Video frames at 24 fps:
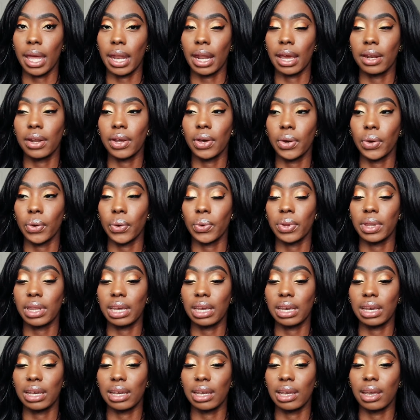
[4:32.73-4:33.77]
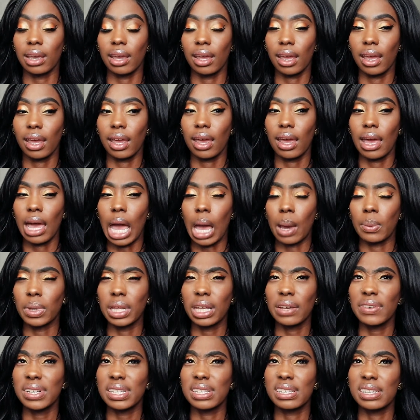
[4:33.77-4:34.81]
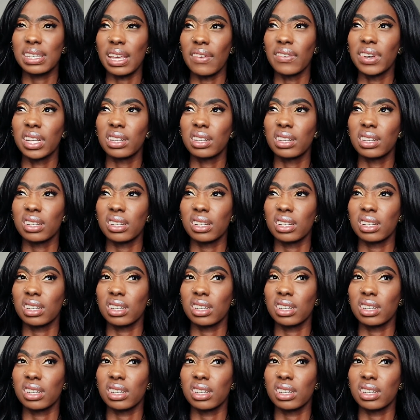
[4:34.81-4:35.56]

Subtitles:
and I know I believe it's 7